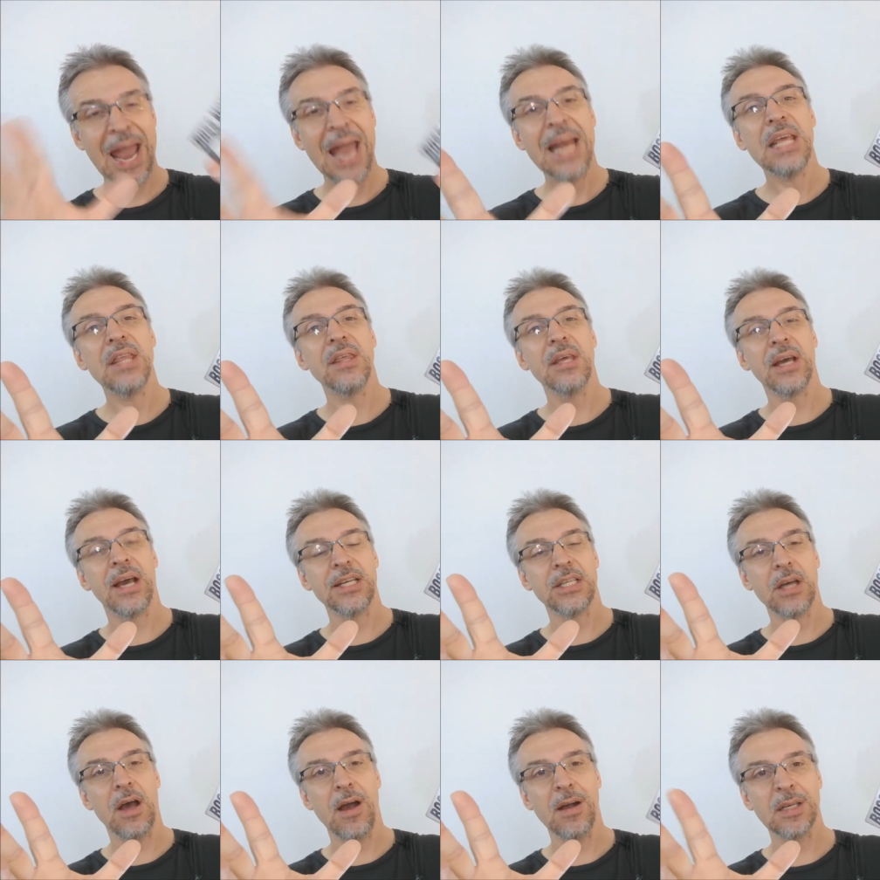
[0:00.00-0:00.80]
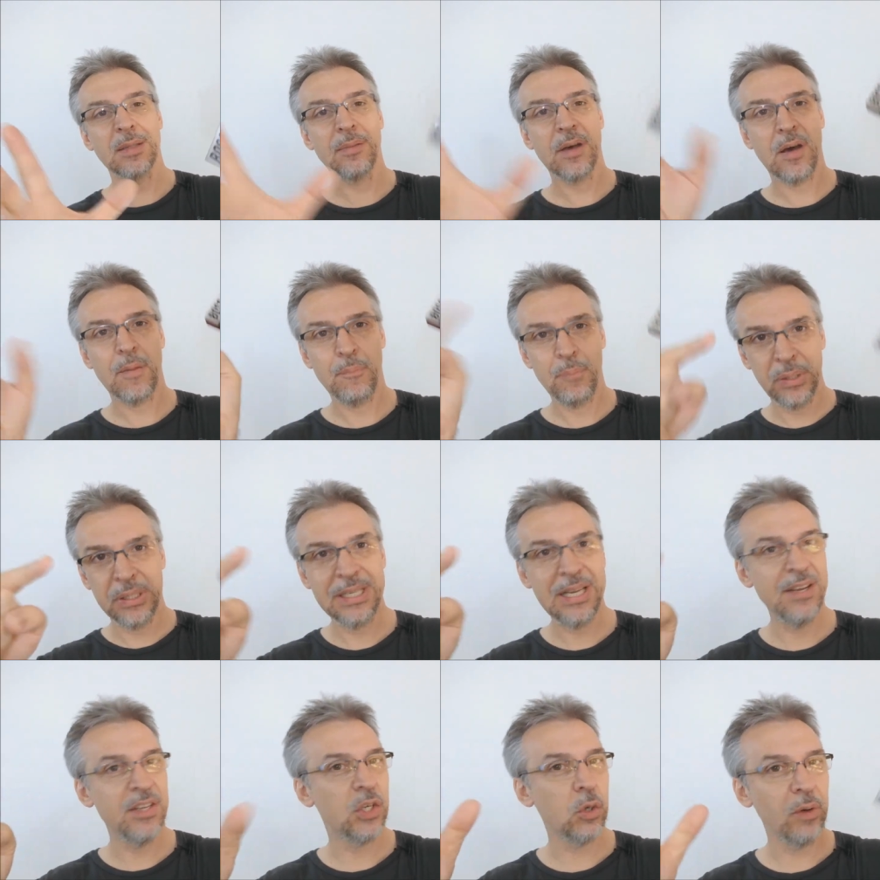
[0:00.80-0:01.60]
anything I talked about,
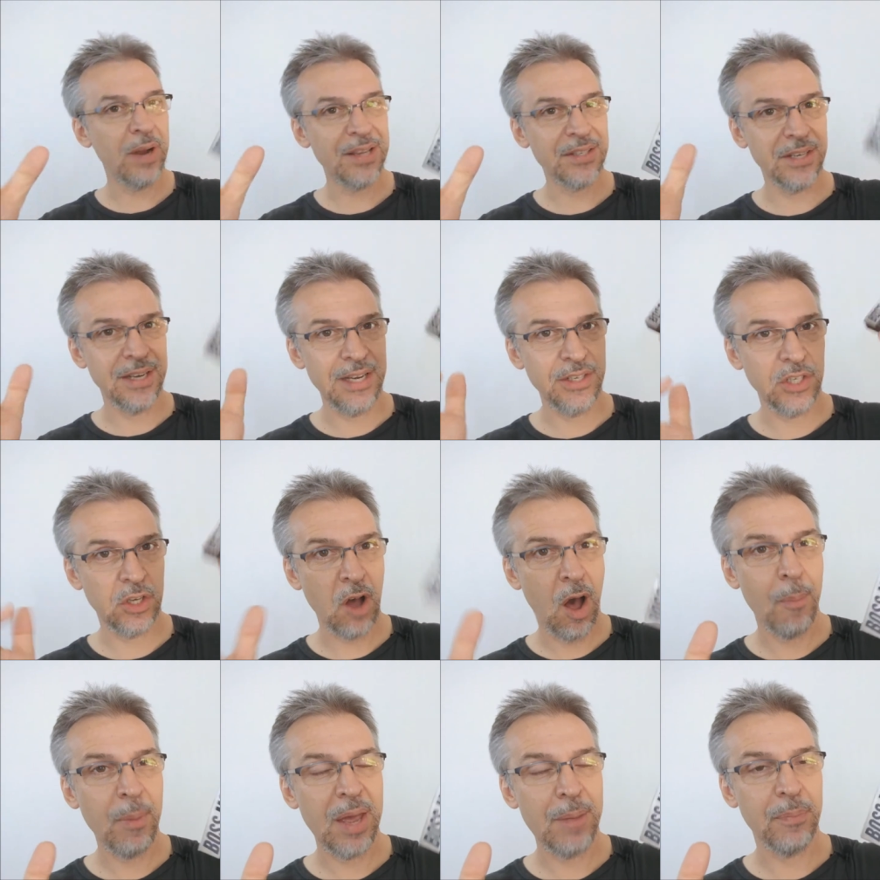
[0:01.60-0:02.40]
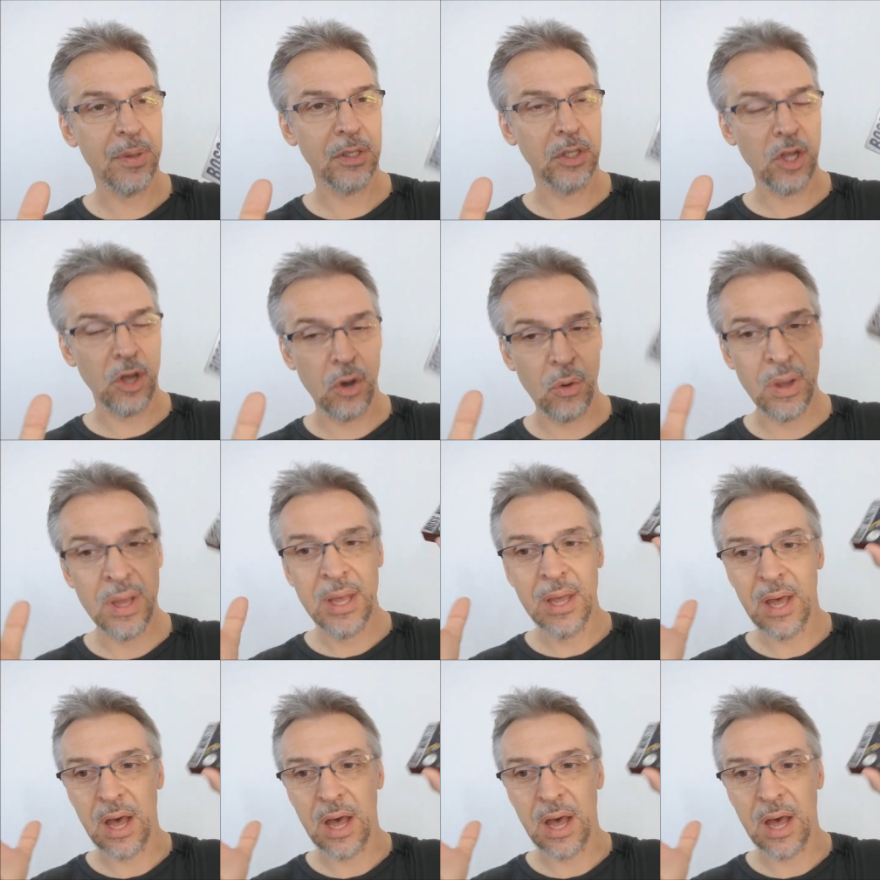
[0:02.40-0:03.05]
please don't hesitate to comment below.